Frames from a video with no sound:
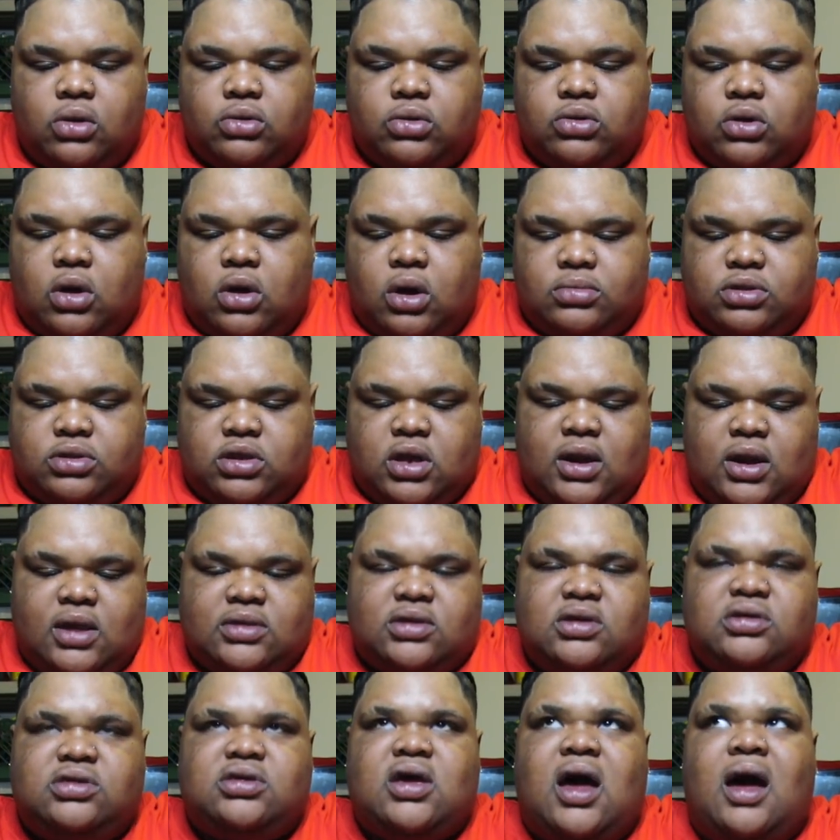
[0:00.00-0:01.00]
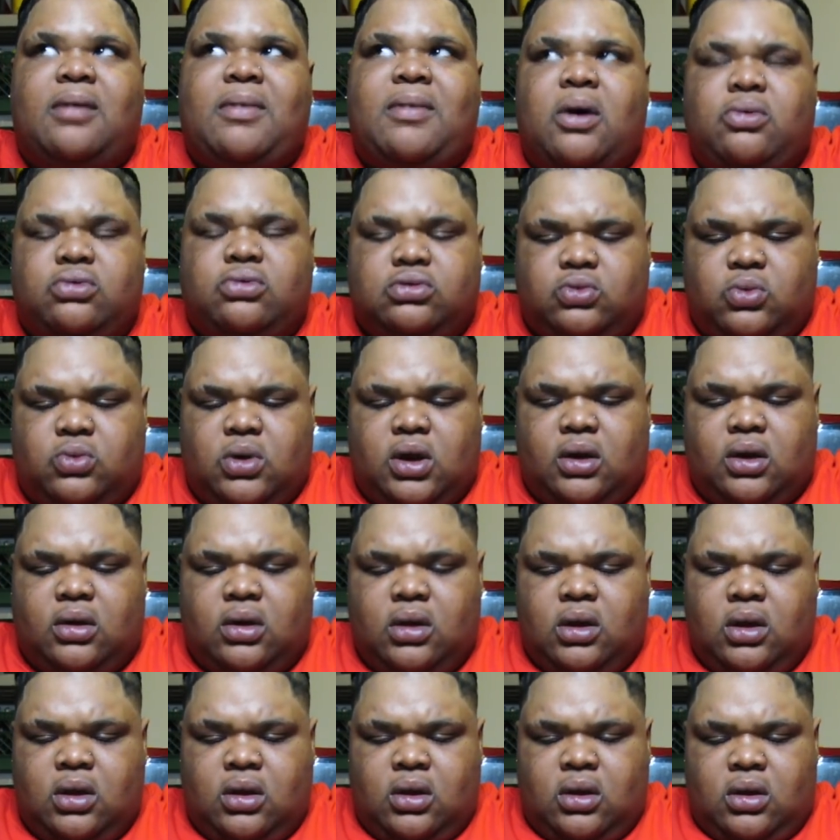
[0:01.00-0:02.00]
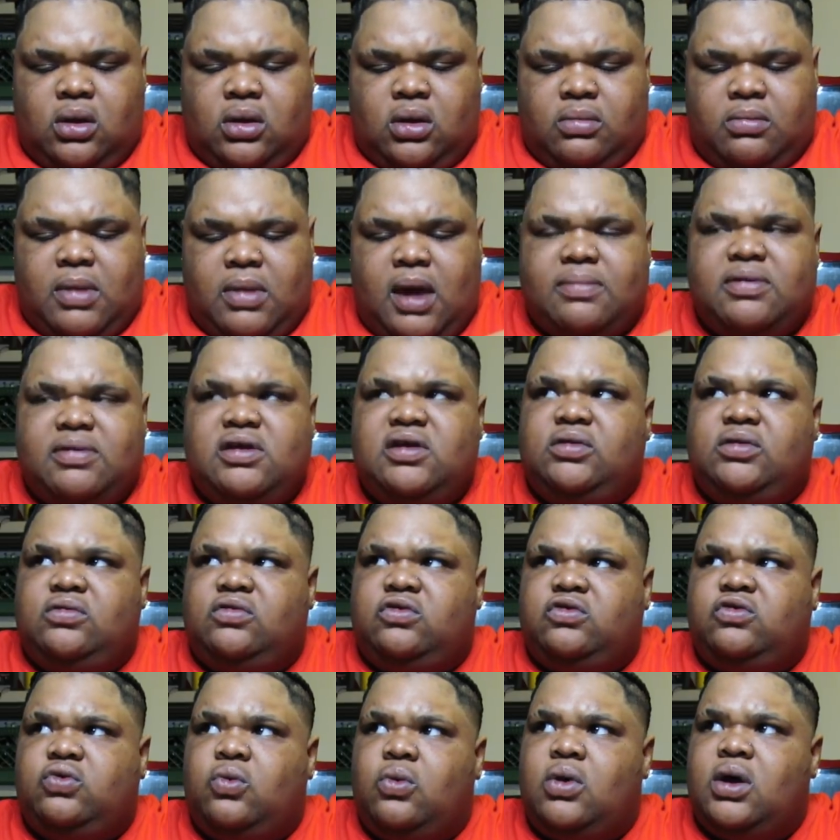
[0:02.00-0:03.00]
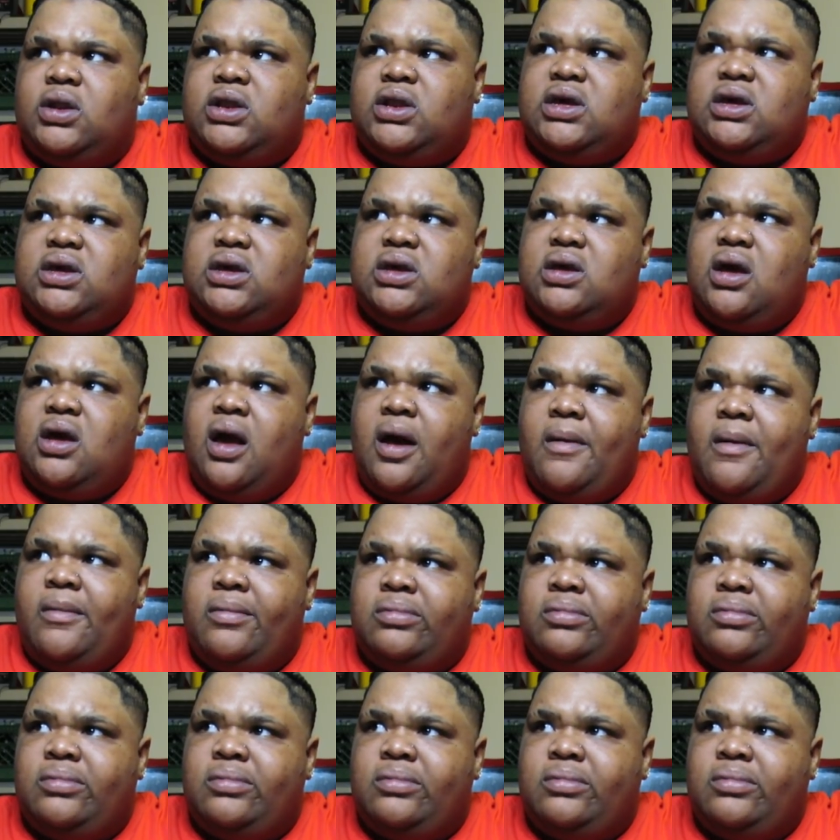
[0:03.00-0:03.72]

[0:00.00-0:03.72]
You know what I'm saying? At this time, I was what maybe 20.